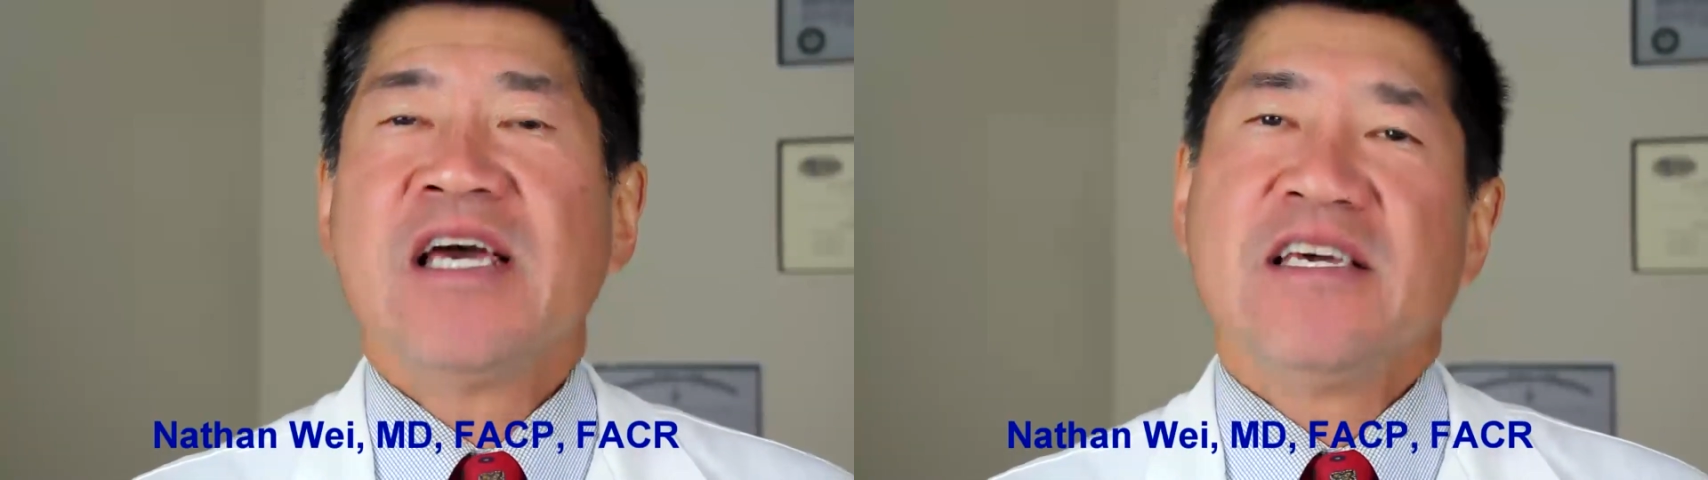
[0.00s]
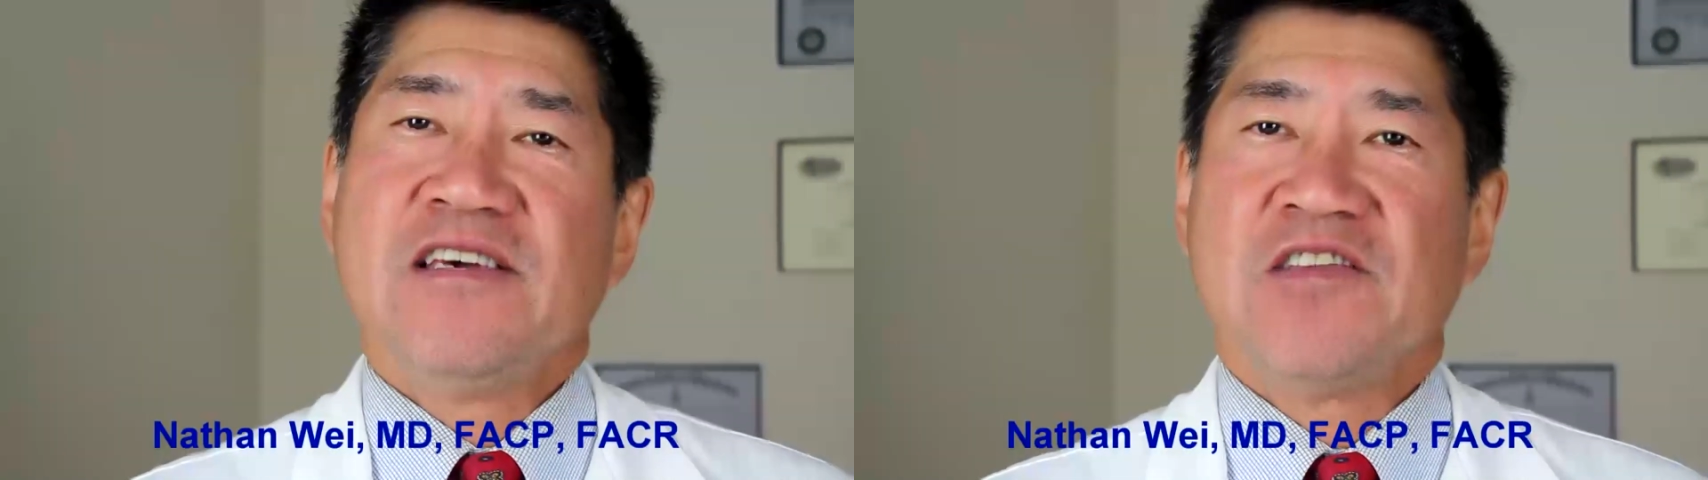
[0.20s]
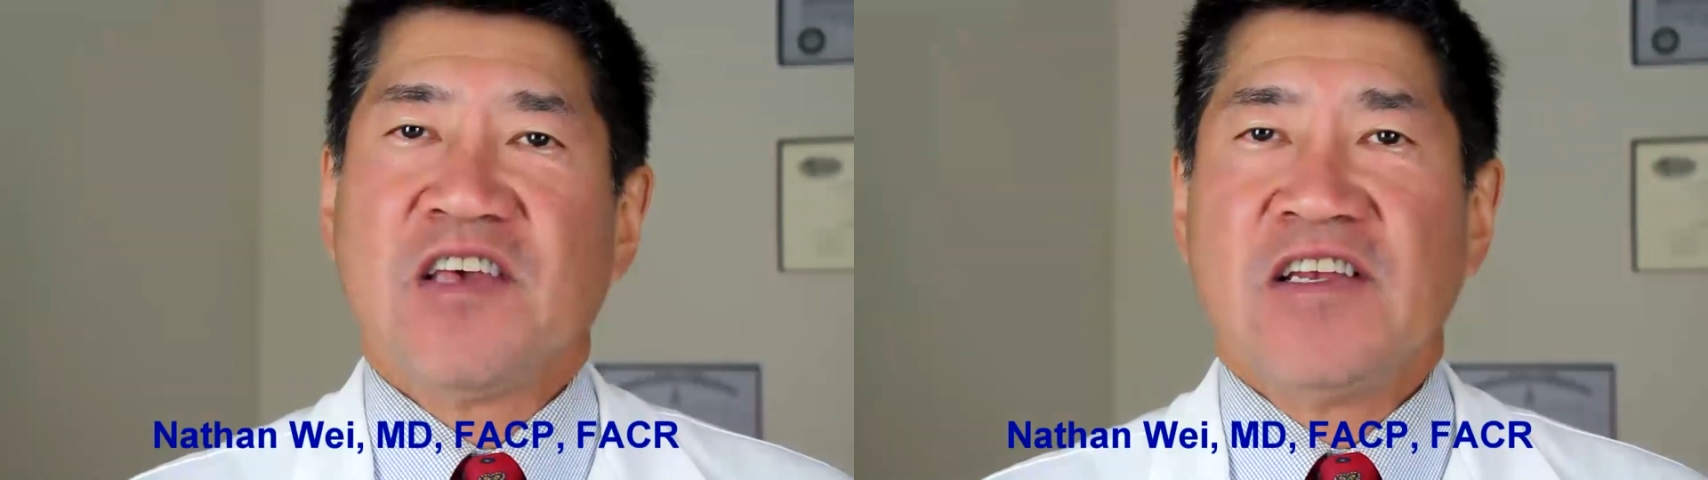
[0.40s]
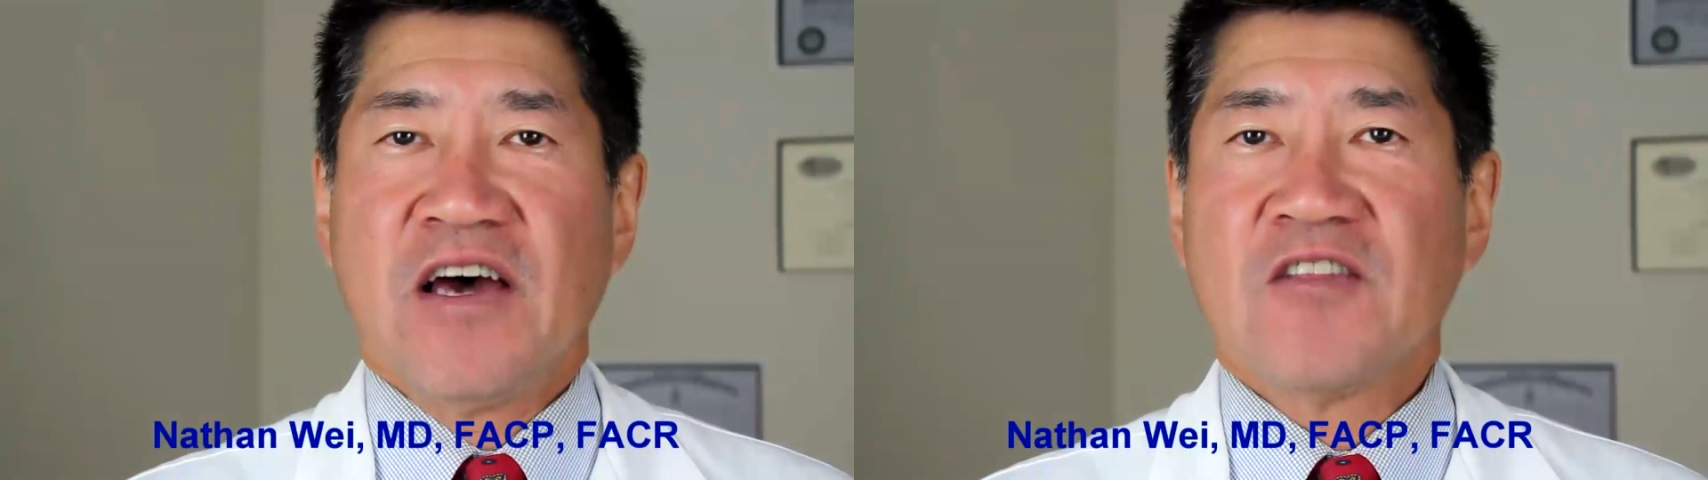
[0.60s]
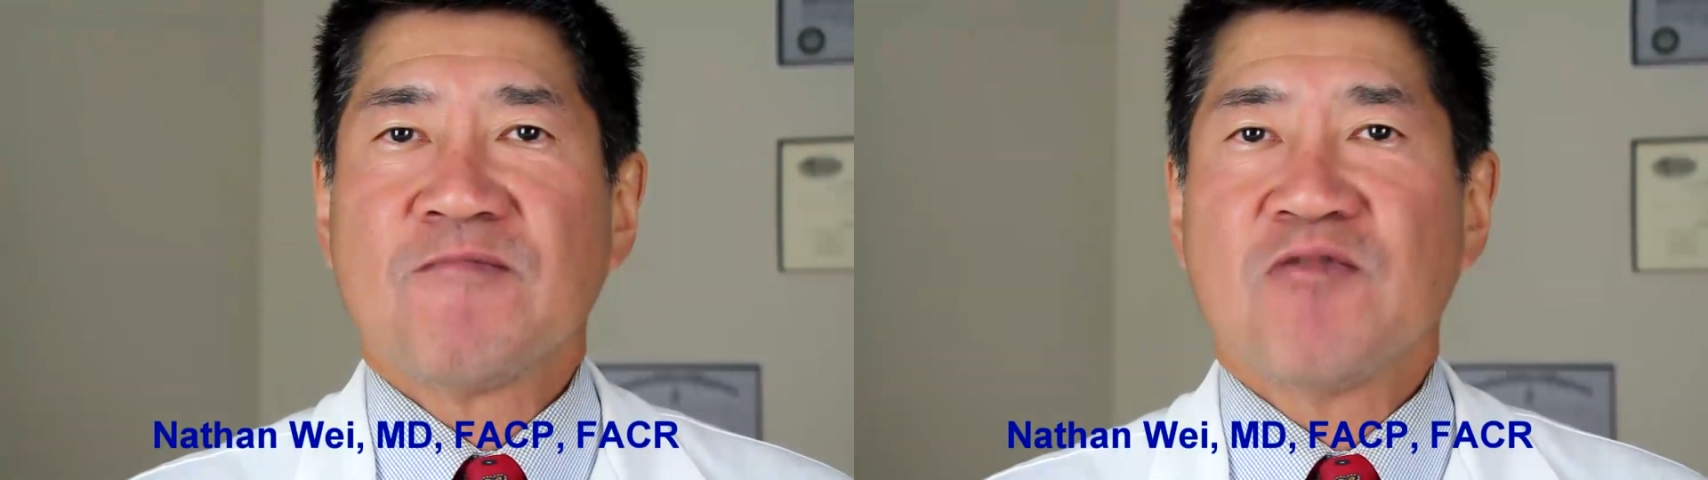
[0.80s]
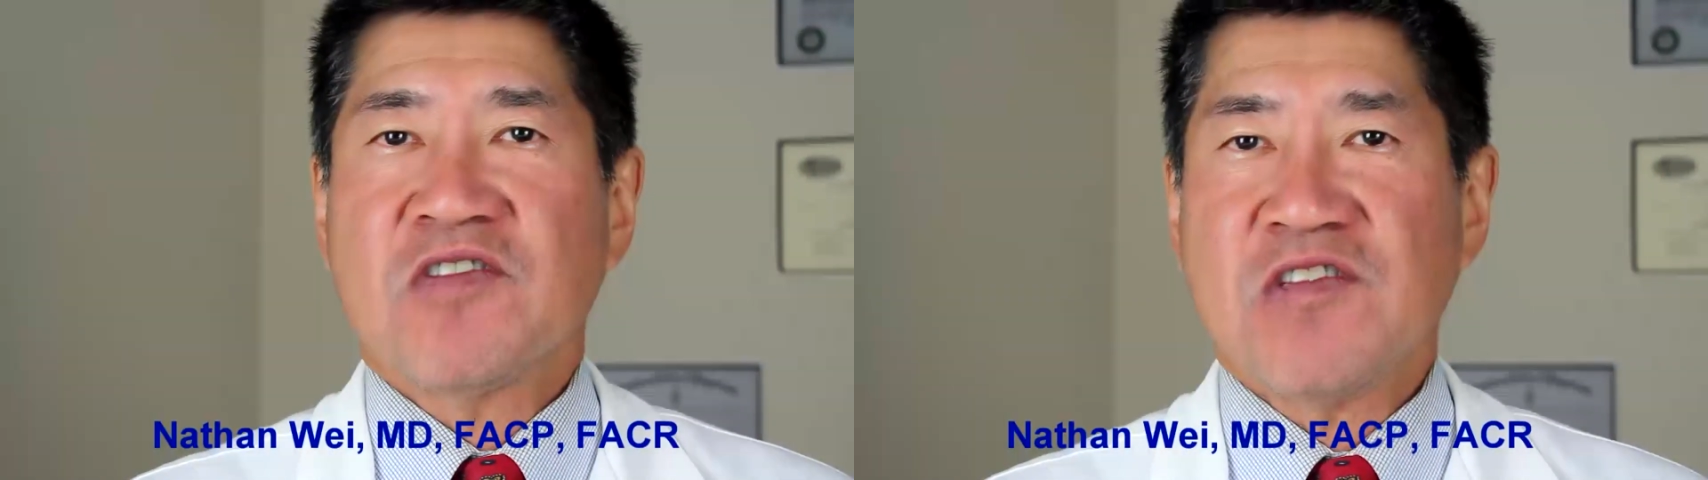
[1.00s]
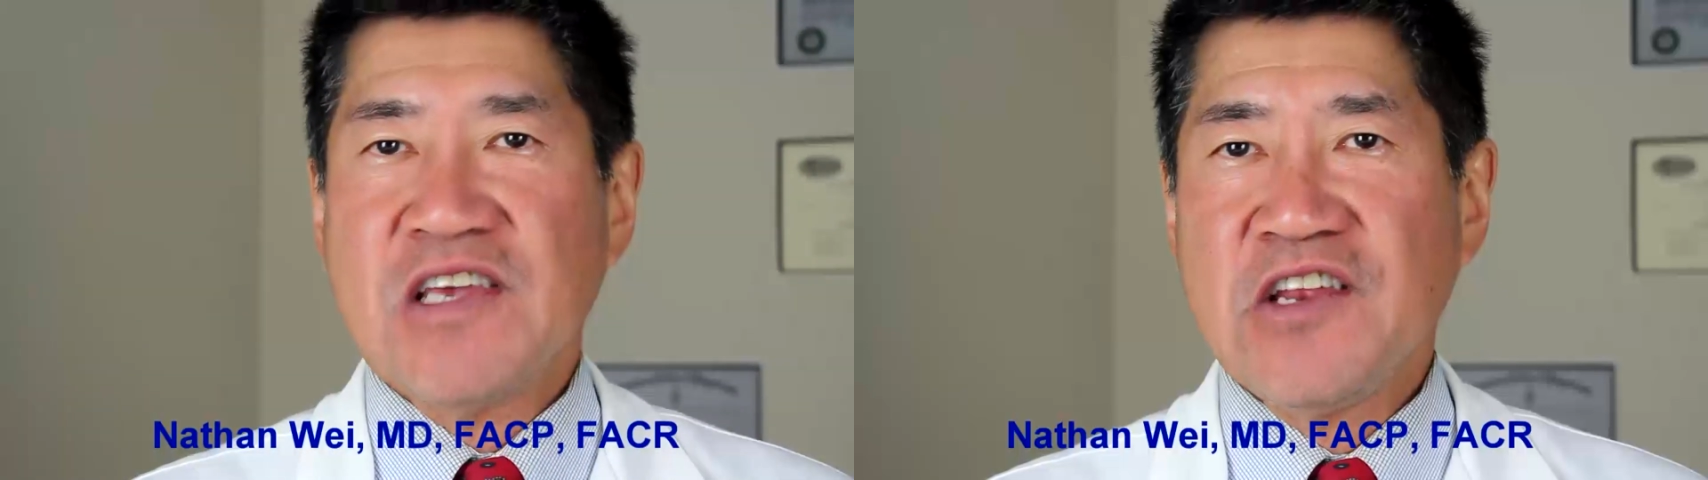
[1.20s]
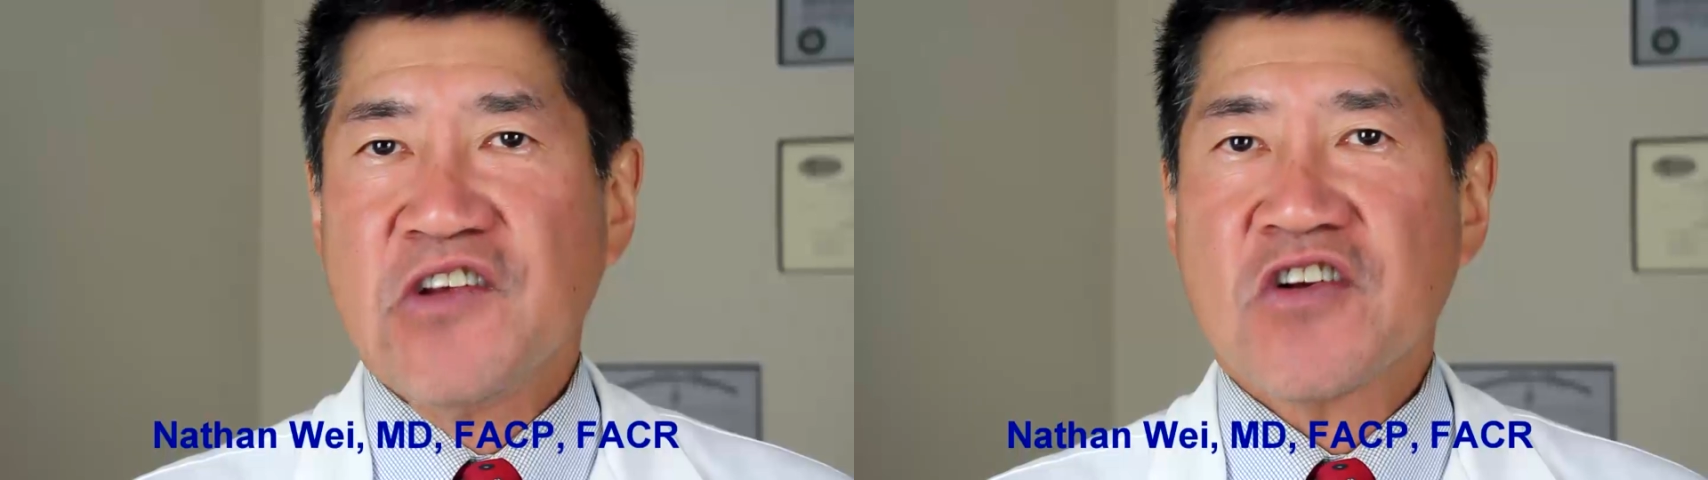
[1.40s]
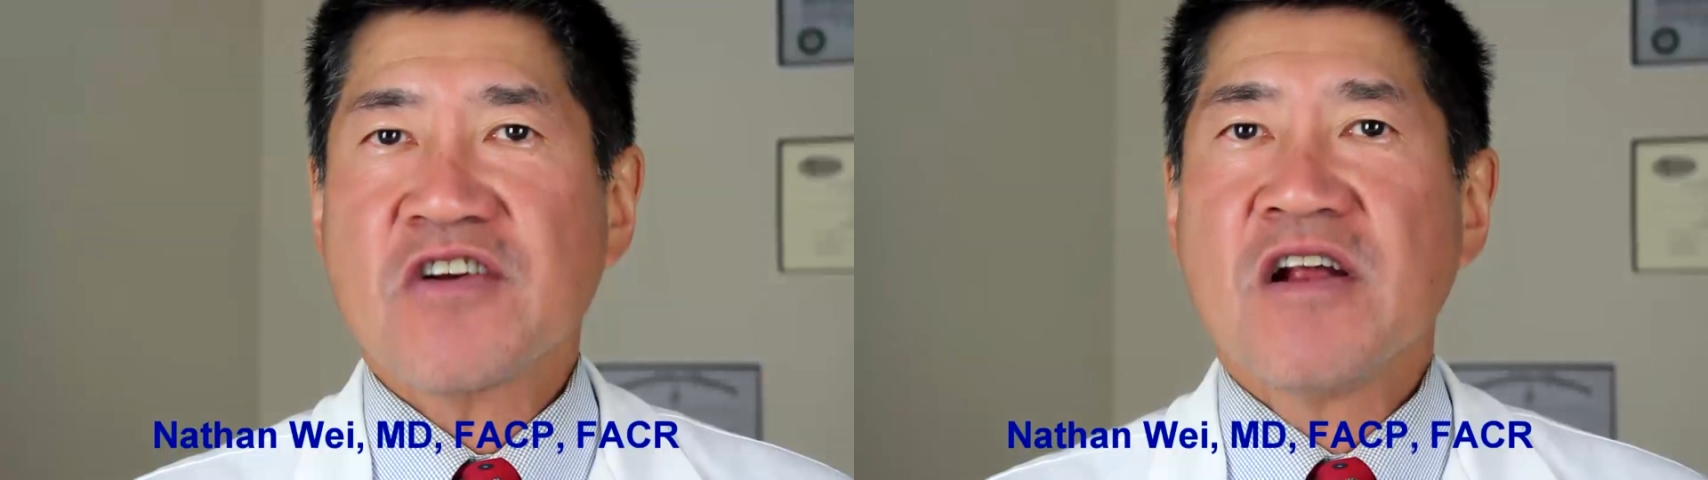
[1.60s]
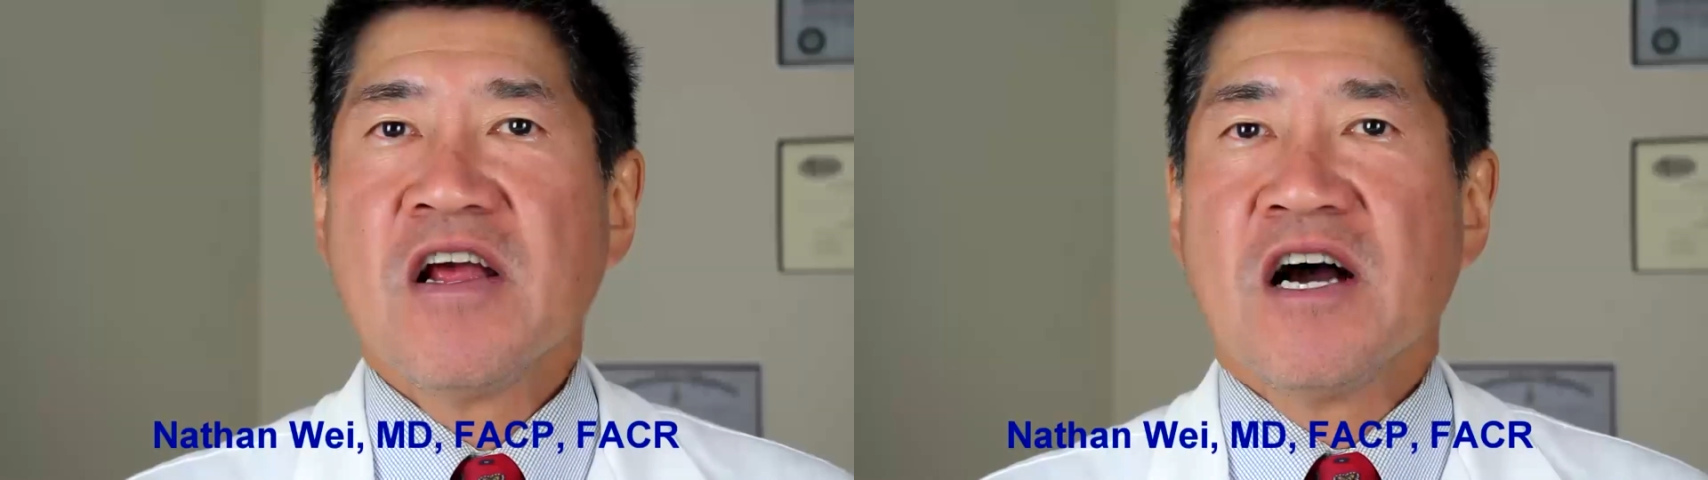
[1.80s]
is another
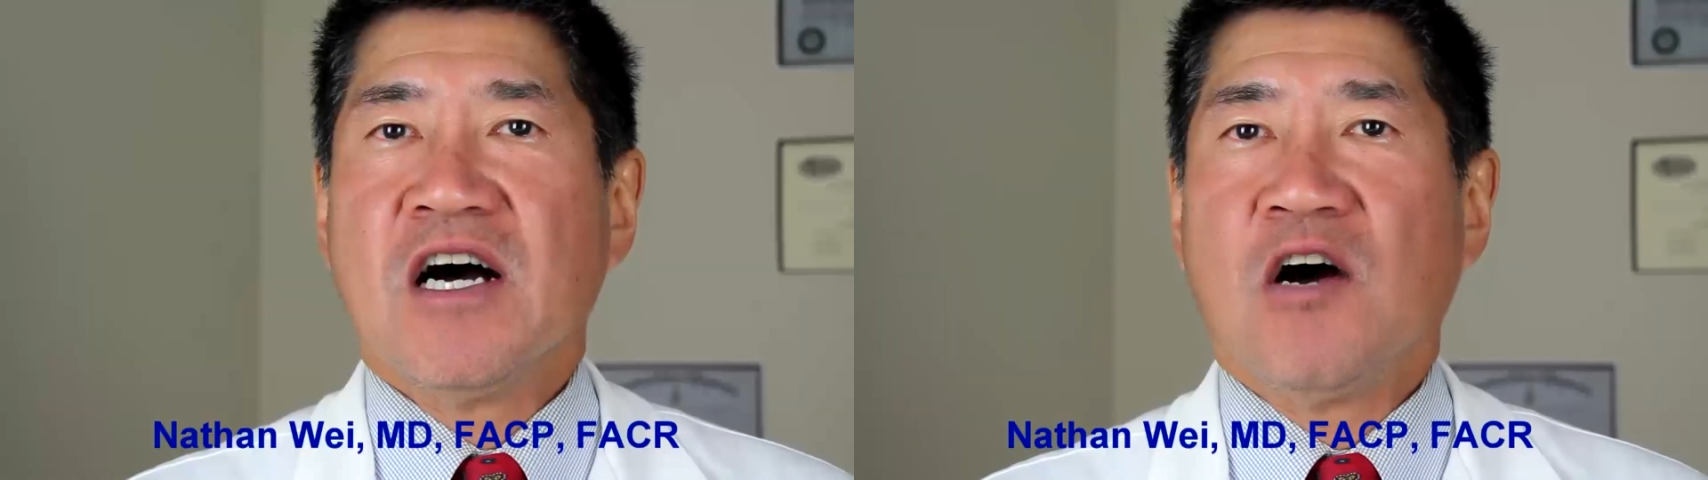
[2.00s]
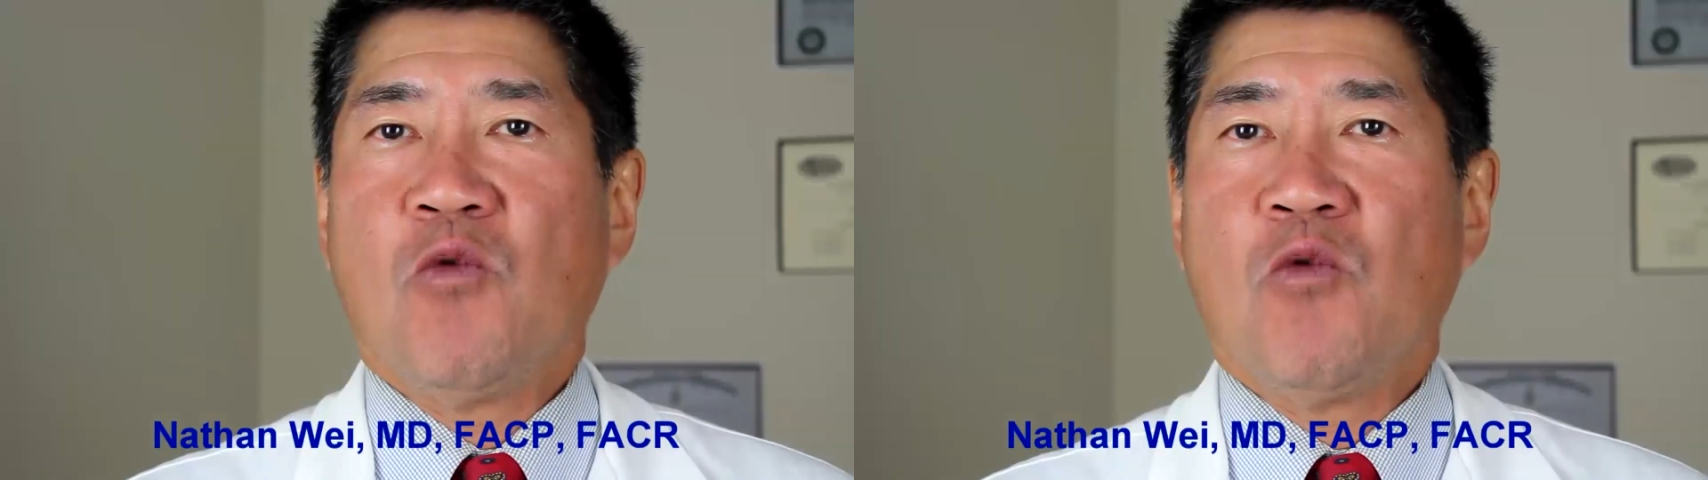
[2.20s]
procedure uh,